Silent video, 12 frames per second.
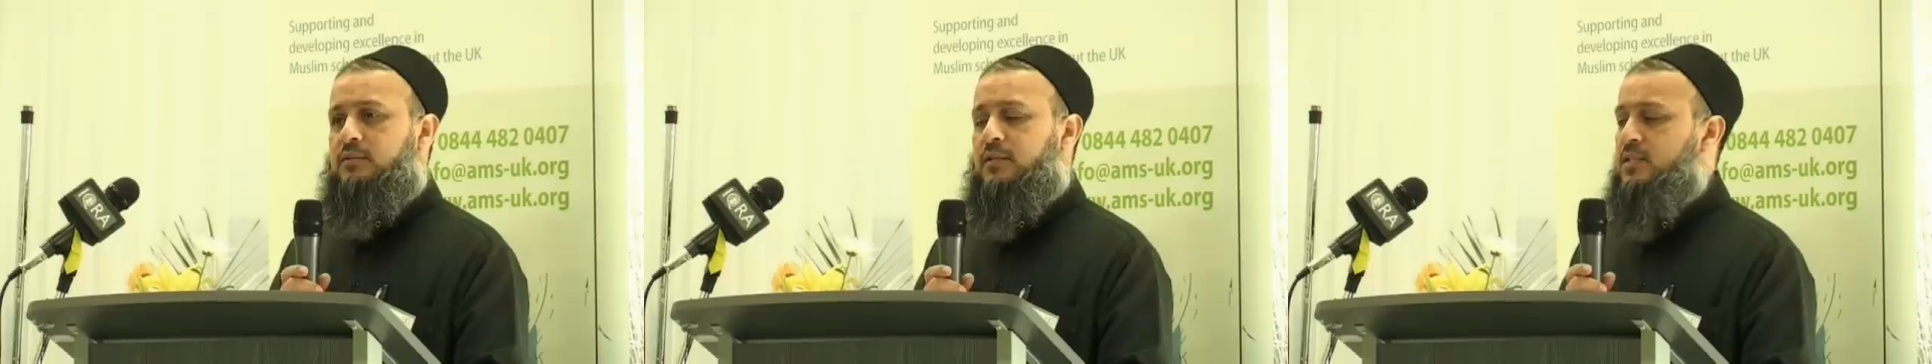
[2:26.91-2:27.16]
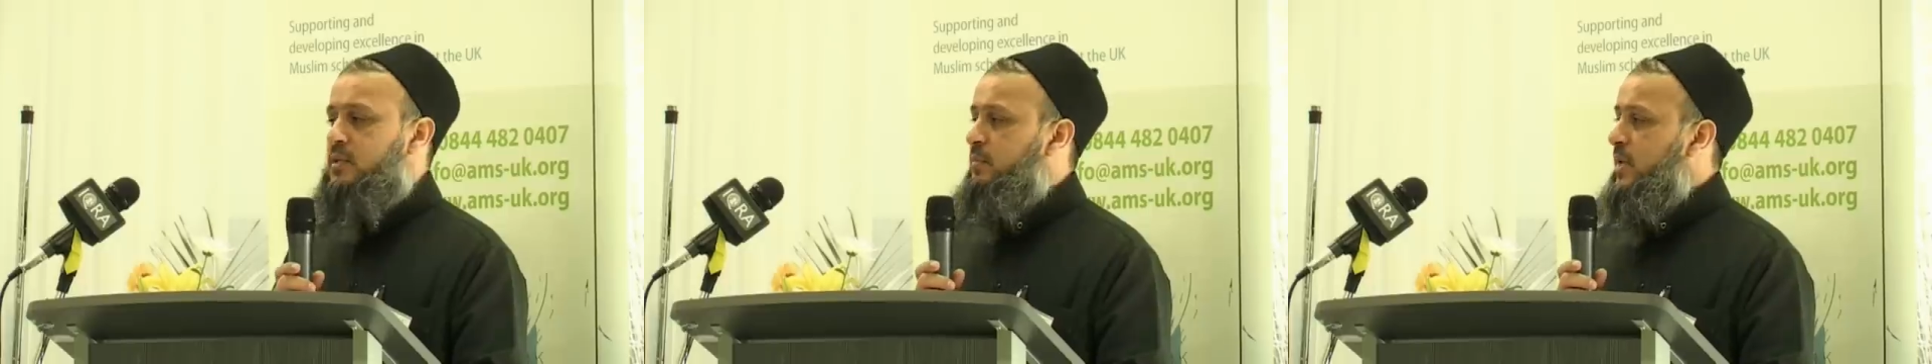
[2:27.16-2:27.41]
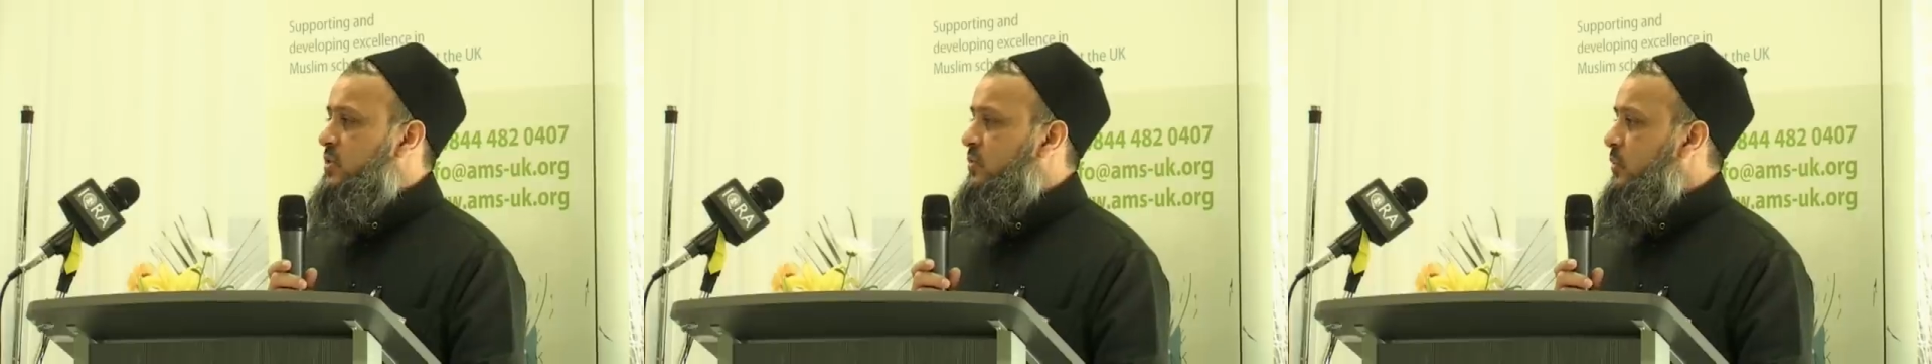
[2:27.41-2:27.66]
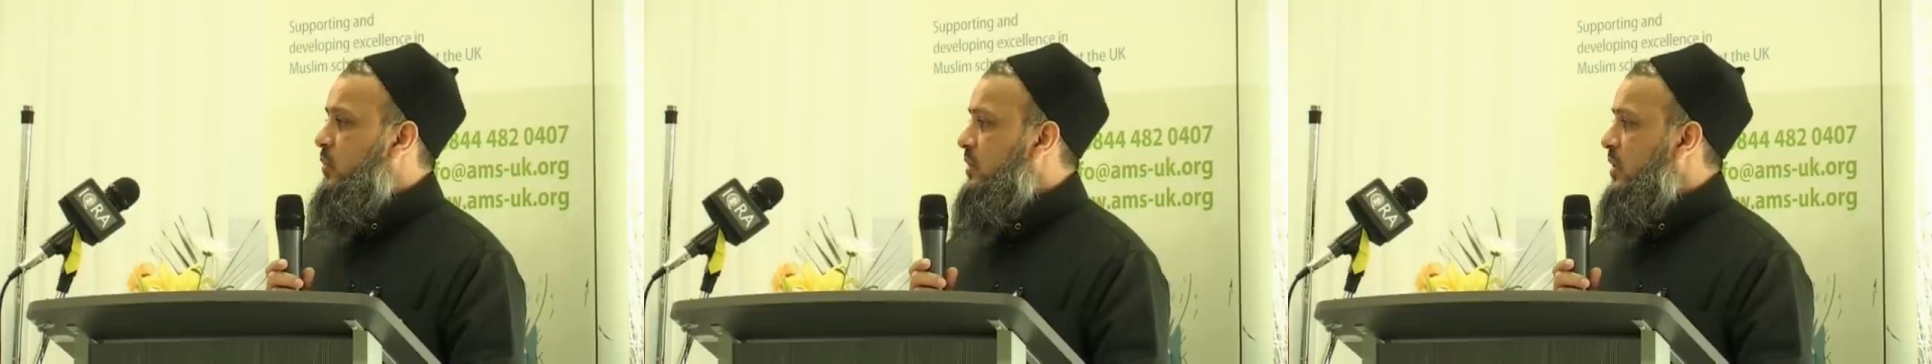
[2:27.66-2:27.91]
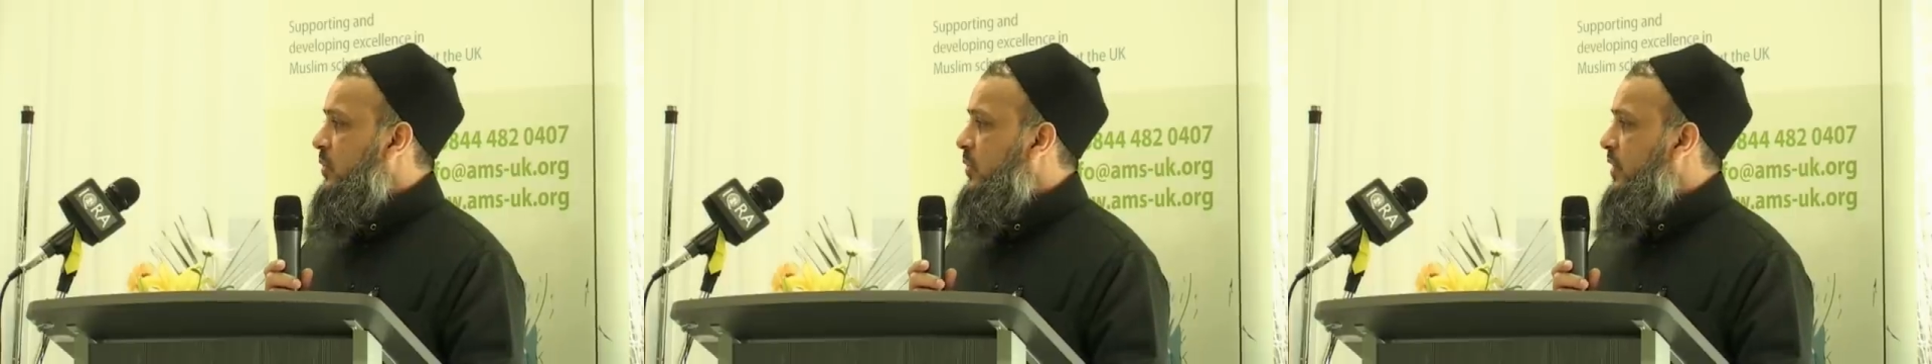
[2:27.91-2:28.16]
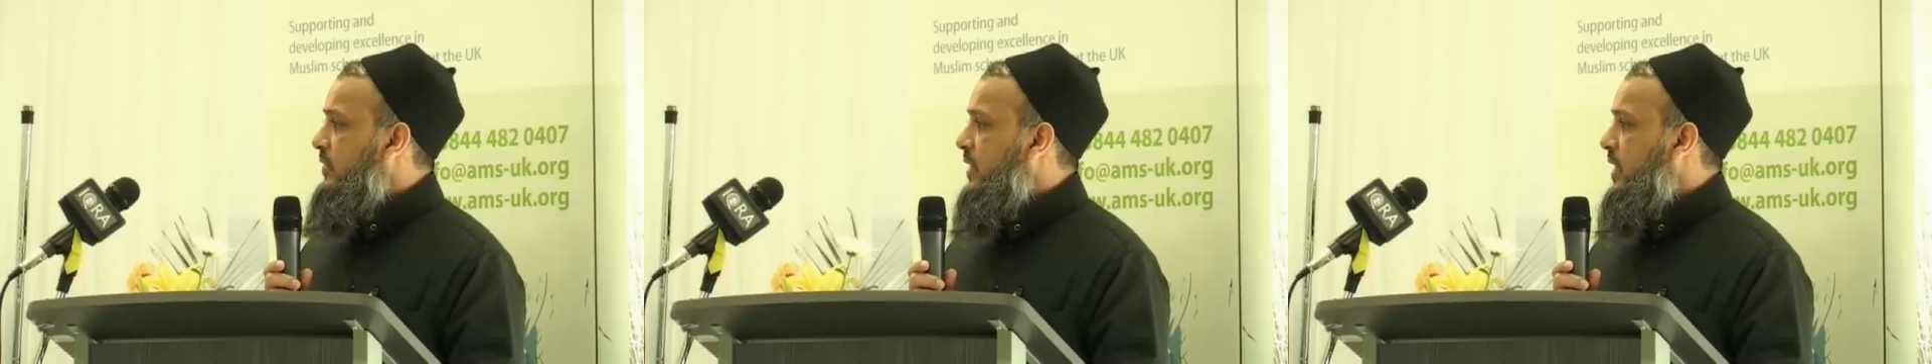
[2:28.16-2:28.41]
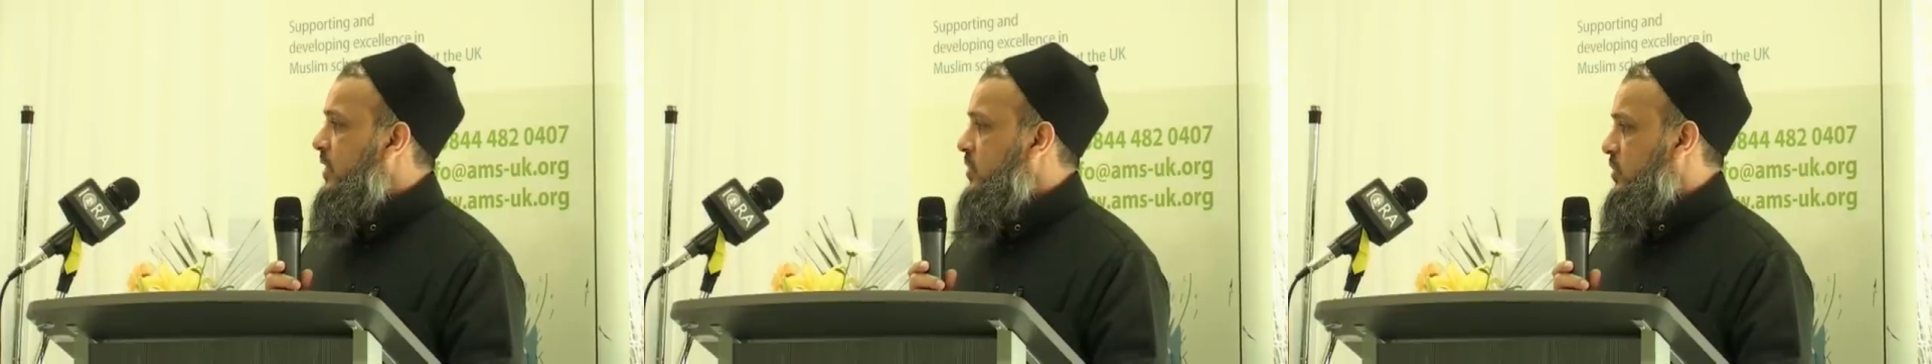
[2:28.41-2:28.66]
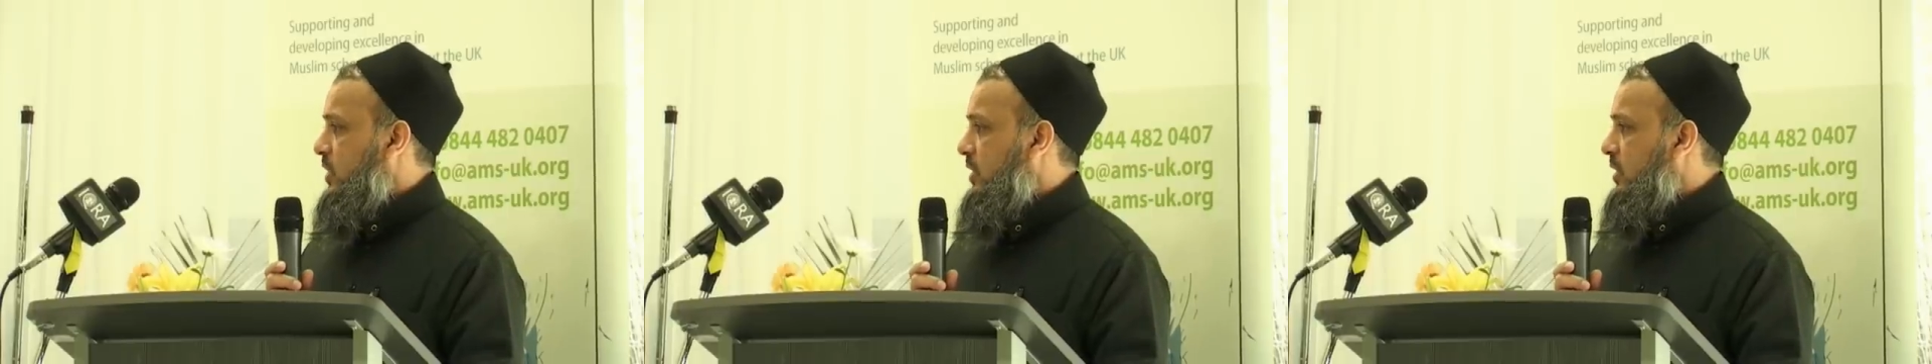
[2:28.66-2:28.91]
that's the best reward that we'll ever get,
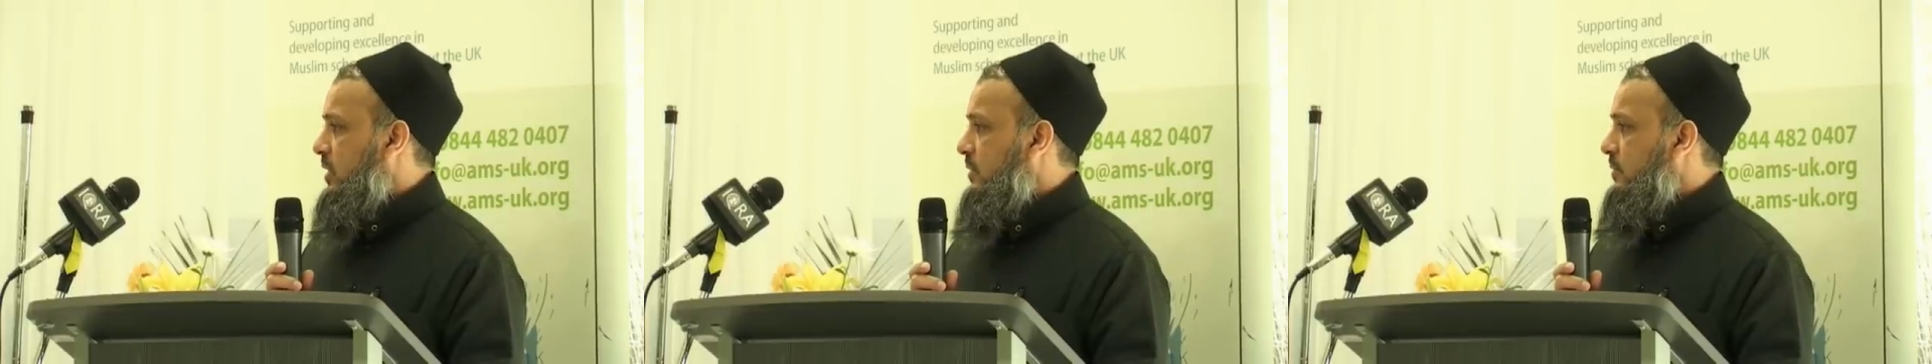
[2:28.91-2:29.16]
inshallah.